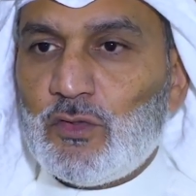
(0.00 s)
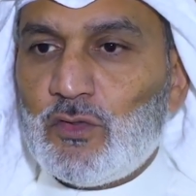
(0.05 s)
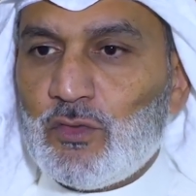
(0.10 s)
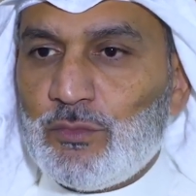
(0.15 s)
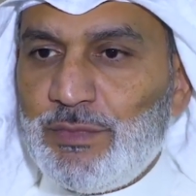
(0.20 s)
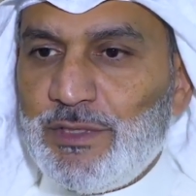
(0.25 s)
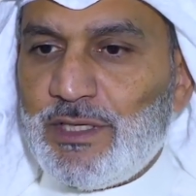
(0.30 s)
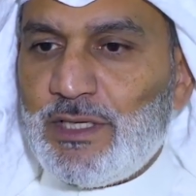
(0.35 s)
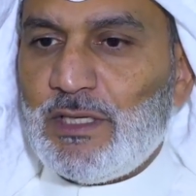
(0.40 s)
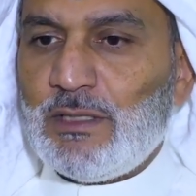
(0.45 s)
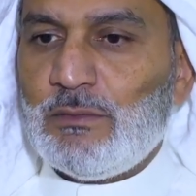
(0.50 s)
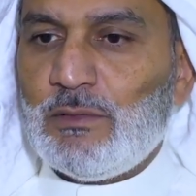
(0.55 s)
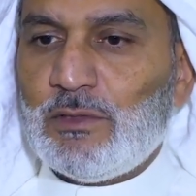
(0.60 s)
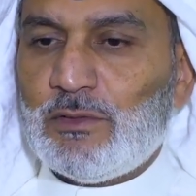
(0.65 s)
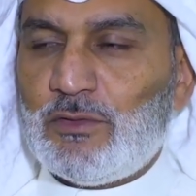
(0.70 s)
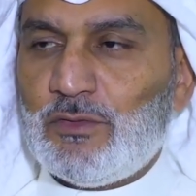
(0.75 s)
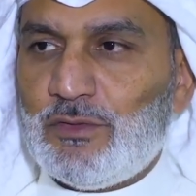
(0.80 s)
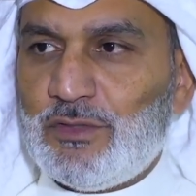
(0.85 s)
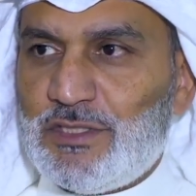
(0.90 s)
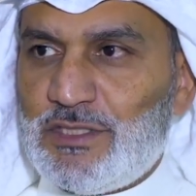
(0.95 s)
to be able
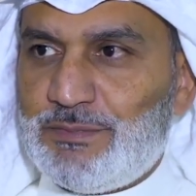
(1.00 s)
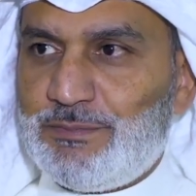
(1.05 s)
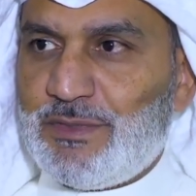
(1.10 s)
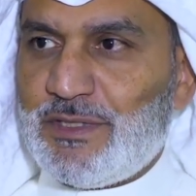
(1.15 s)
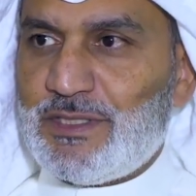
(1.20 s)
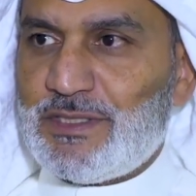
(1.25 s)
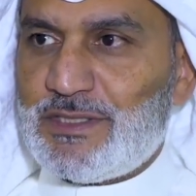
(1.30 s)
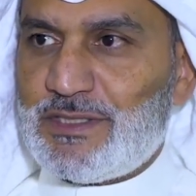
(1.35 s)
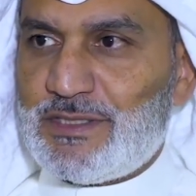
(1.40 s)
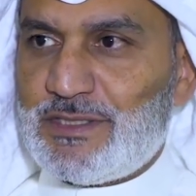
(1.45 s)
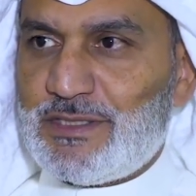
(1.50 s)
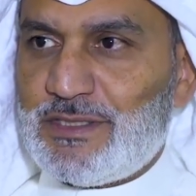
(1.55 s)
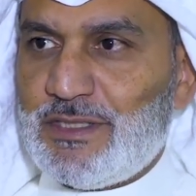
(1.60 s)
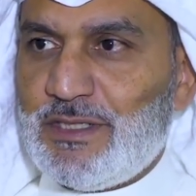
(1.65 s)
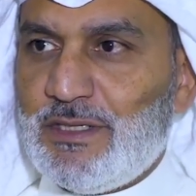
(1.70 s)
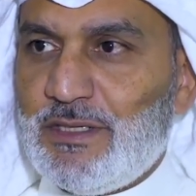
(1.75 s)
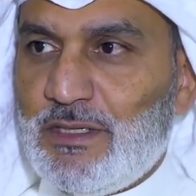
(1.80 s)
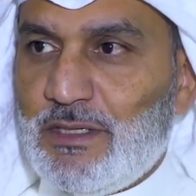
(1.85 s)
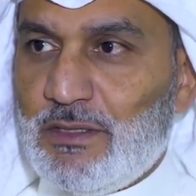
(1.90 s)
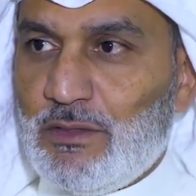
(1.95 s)
to express
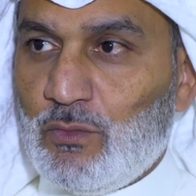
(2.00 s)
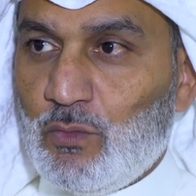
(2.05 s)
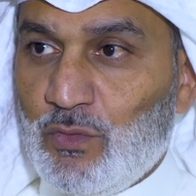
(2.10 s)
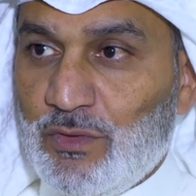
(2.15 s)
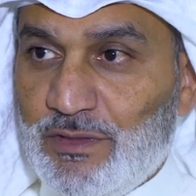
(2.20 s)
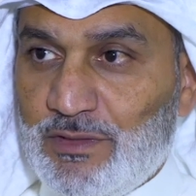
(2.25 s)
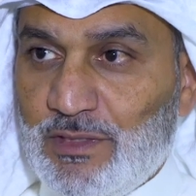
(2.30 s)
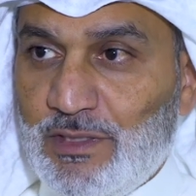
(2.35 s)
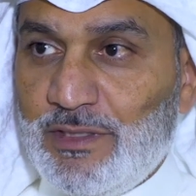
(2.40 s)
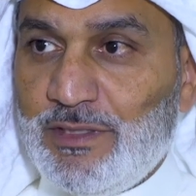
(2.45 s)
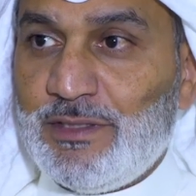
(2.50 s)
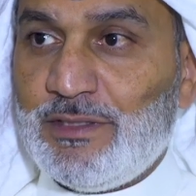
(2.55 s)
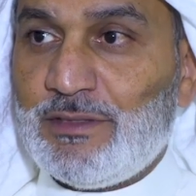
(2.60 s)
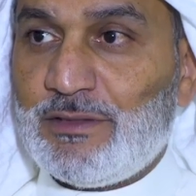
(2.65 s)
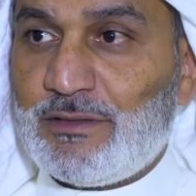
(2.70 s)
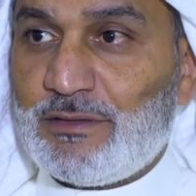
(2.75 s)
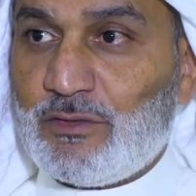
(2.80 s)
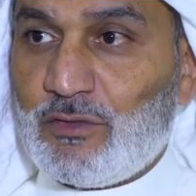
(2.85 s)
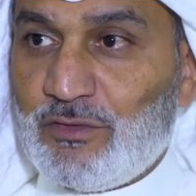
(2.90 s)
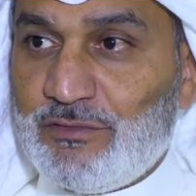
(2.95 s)
with
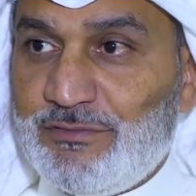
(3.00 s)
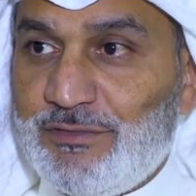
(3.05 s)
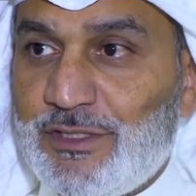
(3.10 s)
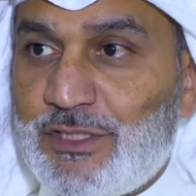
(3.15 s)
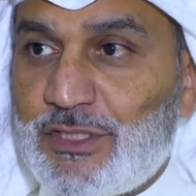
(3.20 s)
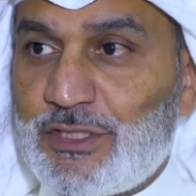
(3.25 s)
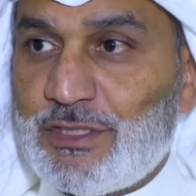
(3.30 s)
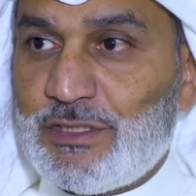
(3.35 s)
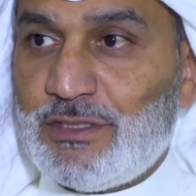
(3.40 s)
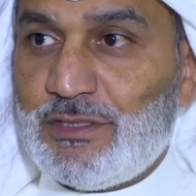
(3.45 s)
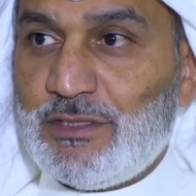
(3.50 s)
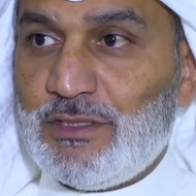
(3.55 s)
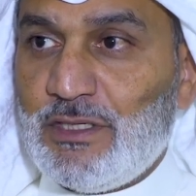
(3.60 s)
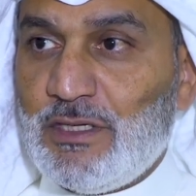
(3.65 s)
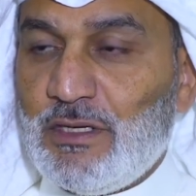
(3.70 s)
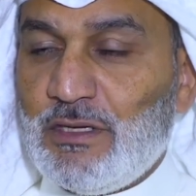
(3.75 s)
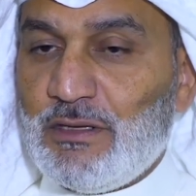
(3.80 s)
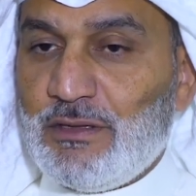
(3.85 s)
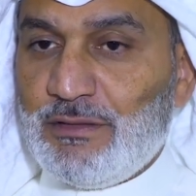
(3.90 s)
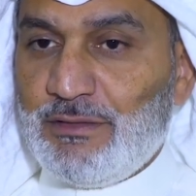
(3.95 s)
clear conviction
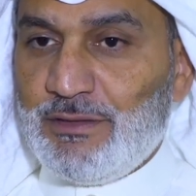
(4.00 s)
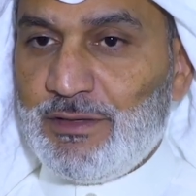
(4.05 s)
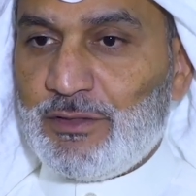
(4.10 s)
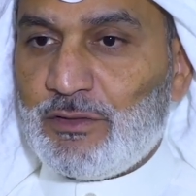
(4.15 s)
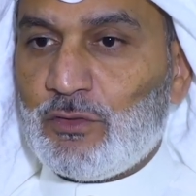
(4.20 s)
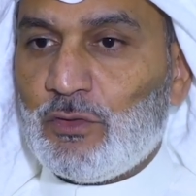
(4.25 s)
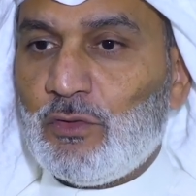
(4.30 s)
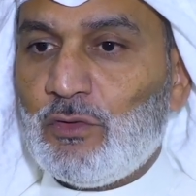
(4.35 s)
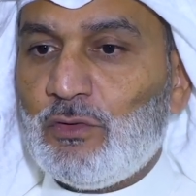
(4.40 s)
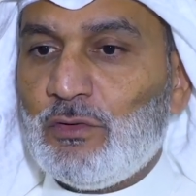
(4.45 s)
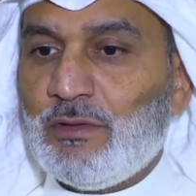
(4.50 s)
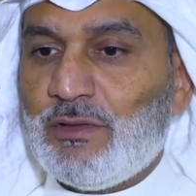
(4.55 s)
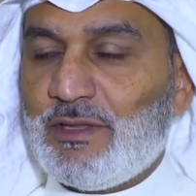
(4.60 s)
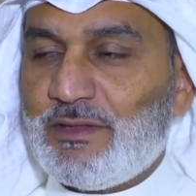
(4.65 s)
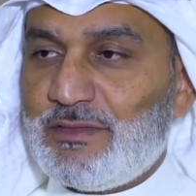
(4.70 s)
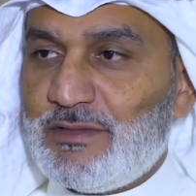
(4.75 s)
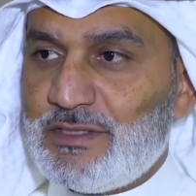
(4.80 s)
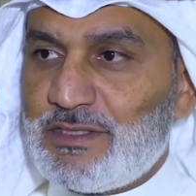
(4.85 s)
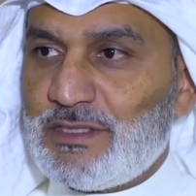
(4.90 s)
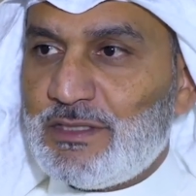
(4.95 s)
the role
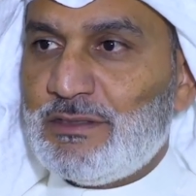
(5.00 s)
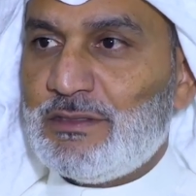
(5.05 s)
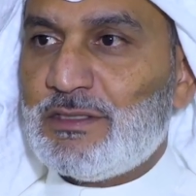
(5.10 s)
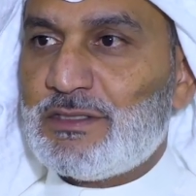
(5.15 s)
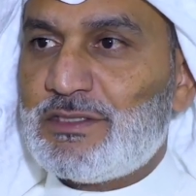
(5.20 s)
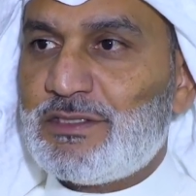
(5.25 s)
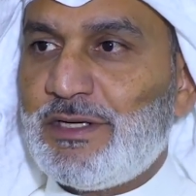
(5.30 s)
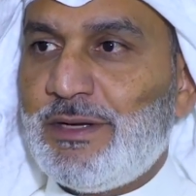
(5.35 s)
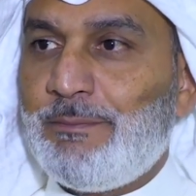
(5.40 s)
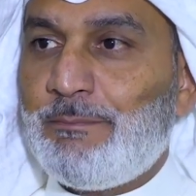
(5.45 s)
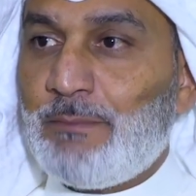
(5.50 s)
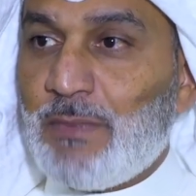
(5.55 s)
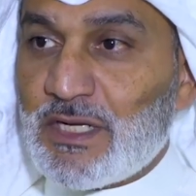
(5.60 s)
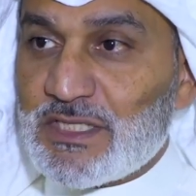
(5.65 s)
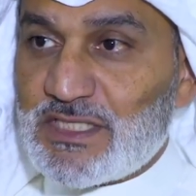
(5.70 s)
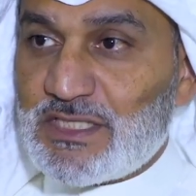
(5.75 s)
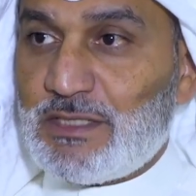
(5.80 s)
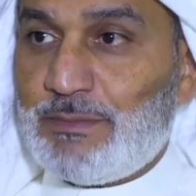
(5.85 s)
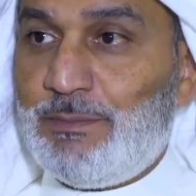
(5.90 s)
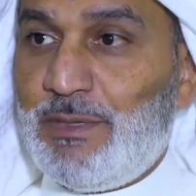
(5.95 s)
that this industry
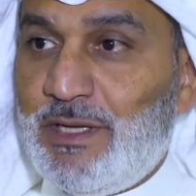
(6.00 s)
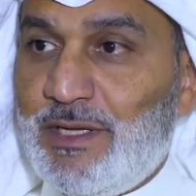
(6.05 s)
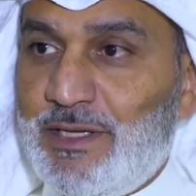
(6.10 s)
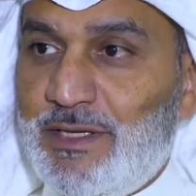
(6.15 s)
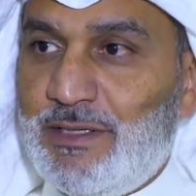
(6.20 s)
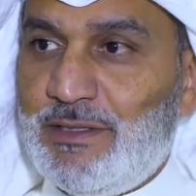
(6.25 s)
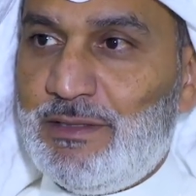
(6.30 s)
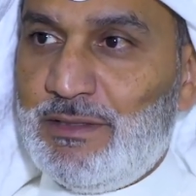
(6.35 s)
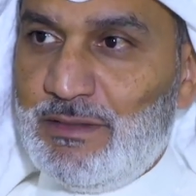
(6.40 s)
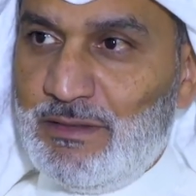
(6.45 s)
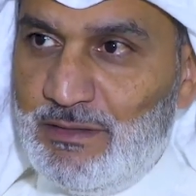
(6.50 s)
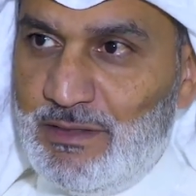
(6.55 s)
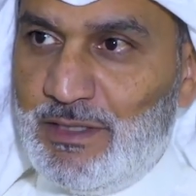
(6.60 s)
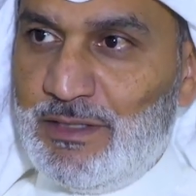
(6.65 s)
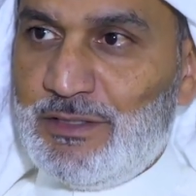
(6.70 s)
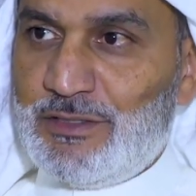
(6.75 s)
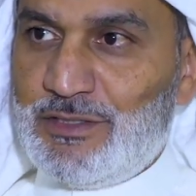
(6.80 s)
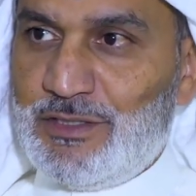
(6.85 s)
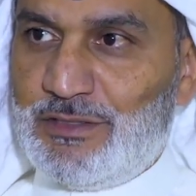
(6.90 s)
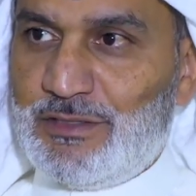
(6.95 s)
must play in the
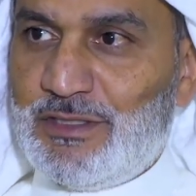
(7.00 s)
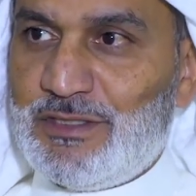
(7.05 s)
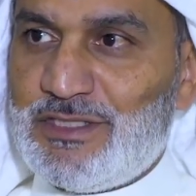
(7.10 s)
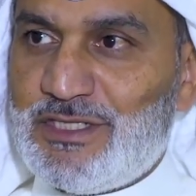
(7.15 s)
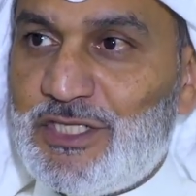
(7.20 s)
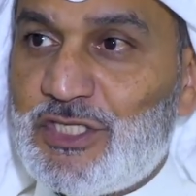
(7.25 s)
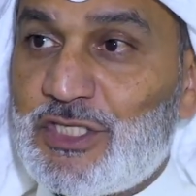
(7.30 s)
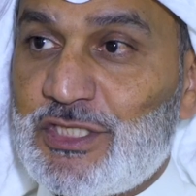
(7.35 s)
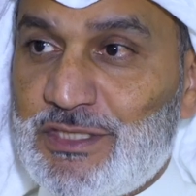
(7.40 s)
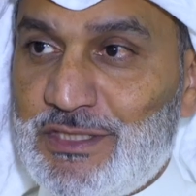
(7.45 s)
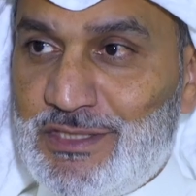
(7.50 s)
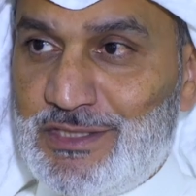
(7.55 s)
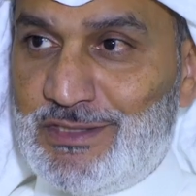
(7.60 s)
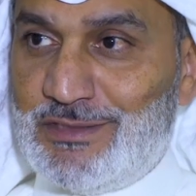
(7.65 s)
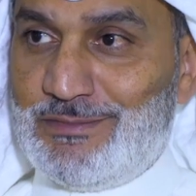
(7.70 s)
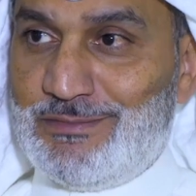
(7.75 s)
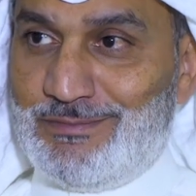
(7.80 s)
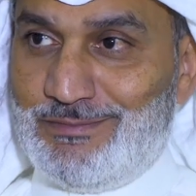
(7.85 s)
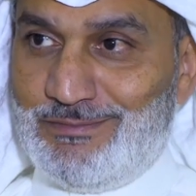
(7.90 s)
energy transitions.